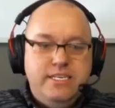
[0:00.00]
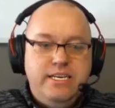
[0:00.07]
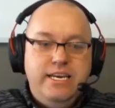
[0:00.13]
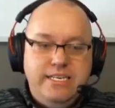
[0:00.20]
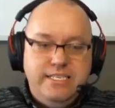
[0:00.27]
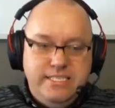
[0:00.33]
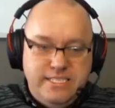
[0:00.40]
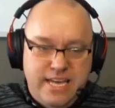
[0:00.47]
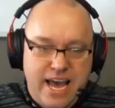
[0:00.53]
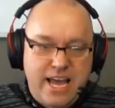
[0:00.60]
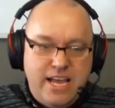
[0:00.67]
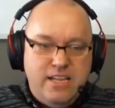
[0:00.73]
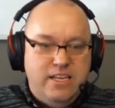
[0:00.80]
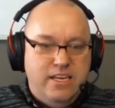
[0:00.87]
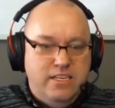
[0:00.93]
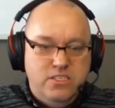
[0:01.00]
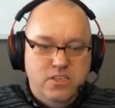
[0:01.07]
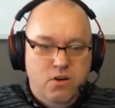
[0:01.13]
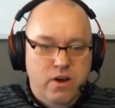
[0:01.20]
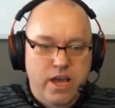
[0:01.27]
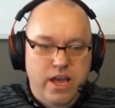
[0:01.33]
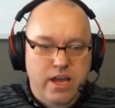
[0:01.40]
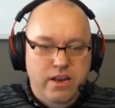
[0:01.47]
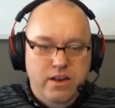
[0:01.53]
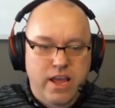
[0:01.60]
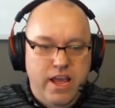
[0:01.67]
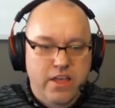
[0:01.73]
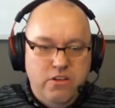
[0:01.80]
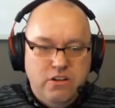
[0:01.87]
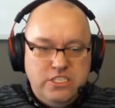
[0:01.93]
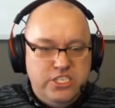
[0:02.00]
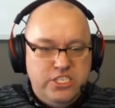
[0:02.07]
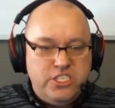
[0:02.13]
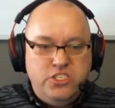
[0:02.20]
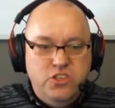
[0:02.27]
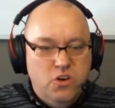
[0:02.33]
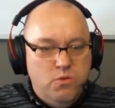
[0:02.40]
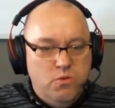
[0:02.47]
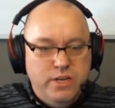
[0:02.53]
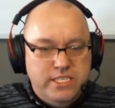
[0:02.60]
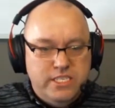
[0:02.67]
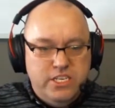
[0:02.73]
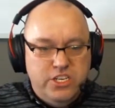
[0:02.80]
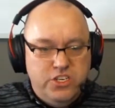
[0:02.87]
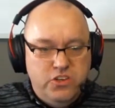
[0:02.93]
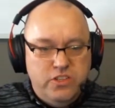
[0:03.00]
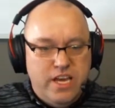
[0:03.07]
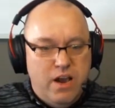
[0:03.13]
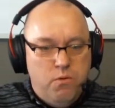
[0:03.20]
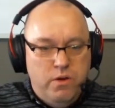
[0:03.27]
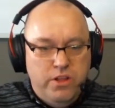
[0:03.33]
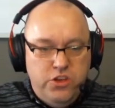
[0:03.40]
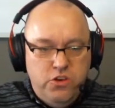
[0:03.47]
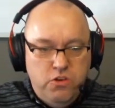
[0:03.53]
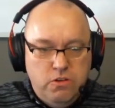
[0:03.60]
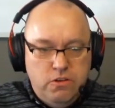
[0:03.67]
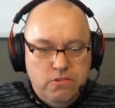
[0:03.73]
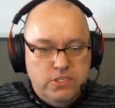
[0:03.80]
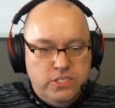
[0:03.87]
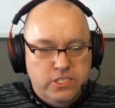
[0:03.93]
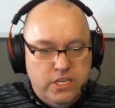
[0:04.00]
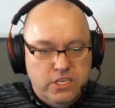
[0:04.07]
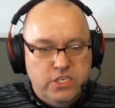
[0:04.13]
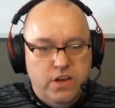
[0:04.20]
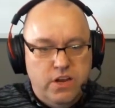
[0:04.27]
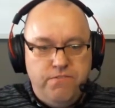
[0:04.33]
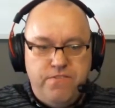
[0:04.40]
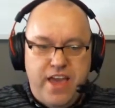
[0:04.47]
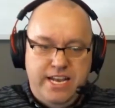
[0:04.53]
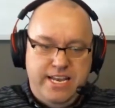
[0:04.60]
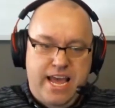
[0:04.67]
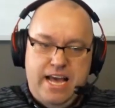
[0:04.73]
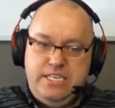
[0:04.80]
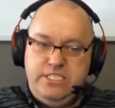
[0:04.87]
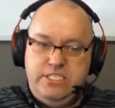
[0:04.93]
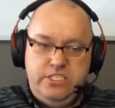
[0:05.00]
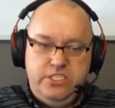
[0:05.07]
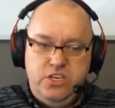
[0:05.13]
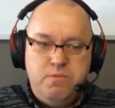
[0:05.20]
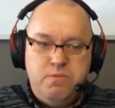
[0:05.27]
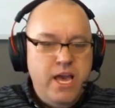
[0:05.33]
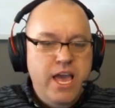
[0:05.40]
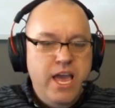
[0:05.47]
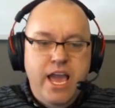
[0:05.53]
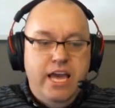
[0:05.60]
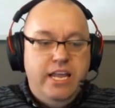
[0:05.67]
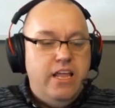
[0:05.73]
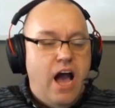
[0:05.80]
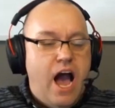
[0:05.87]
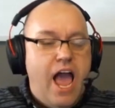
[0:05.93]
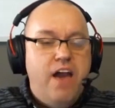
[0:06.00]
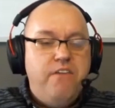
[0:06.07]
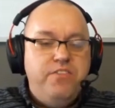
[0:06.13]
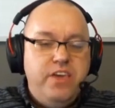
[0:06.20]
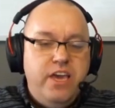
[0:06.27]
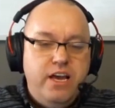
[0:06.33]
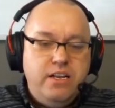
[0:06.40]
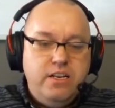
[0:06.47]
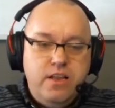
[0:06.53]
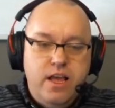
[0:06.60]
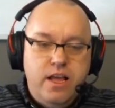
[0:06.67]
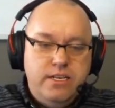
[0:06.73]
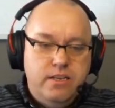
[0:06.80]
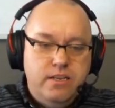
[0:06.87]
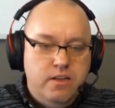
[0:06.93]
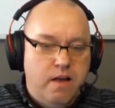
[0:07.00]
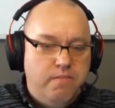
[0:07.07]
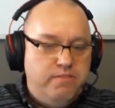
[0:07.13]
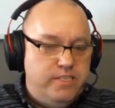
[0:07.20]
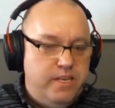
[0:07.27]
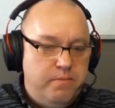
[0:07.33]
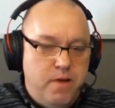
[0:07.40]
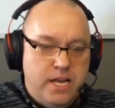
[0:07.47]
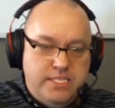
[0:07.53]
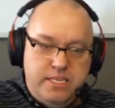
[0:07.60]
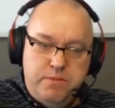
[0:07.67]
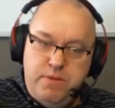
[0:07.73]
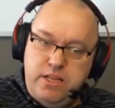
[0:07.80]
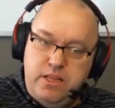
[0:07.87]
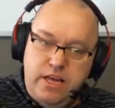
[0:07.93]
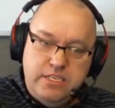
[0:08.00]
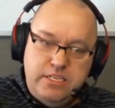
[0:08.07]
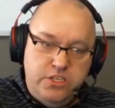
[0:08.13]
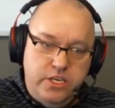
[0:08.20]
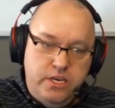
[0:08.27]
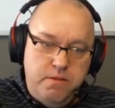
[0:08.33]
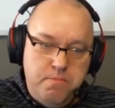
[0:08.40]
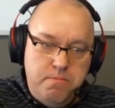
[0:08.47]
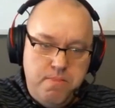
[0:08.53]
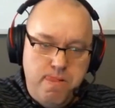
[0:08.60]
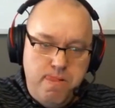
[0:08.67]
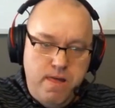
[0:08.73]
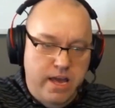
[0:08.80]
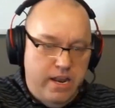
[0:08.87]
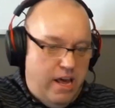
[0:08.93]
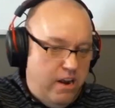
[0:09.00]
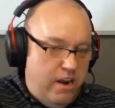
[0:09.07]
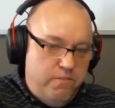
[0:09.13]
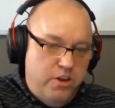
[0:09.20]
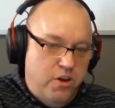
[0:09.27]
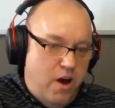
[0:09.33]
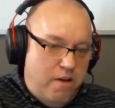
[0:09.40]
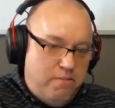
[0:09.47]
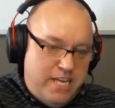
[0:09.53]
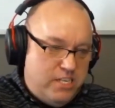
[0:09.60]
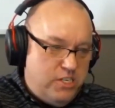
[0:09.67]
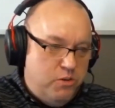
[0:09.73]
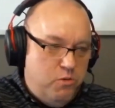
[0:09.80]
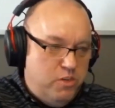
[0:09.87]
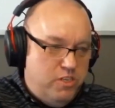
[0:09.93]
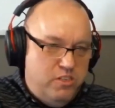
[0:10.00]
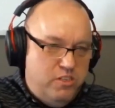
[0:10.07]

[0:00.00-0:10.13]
out, right? Exactly. So, and and there's just no reason to do that when you do such a fantastic job. And I have yet, I've sent I send my clients to you, and I don't know. I was actually,